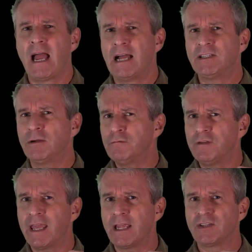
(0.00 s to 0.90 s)
And don't
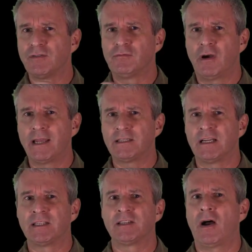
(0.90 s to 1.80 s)
forget to write
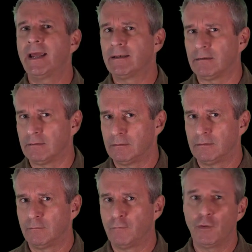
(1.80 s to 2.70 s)
a title
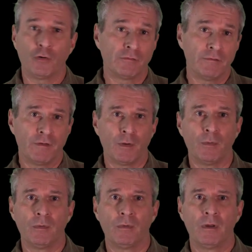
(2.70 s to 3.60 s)
for your
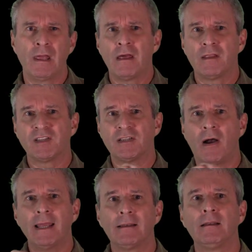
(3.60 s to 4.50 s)
review. The
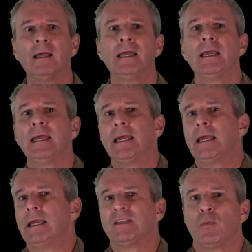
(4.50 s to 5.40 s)
title
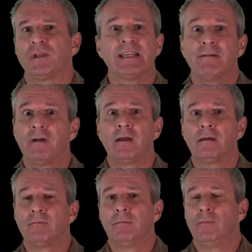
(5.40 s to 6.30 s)
is whatever
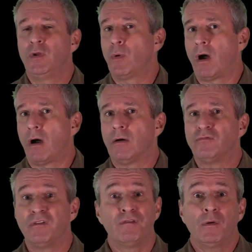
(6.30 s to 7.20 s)
you are
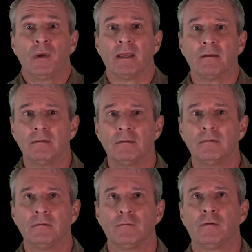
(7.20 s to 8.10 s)
reviewing.
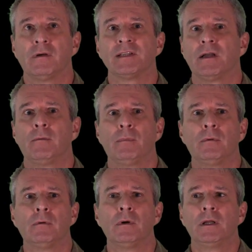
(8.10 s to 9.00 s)
For
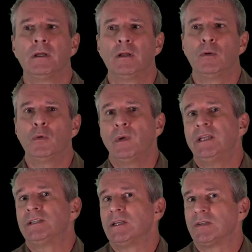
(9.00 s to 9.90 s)
example,
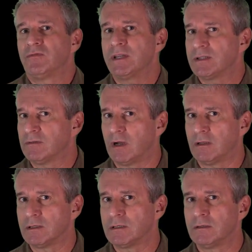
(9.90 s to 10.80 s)
Luigi's
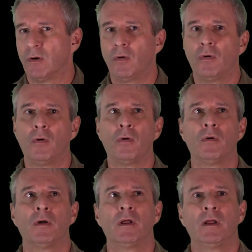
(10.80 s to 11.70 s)
Restaurant, or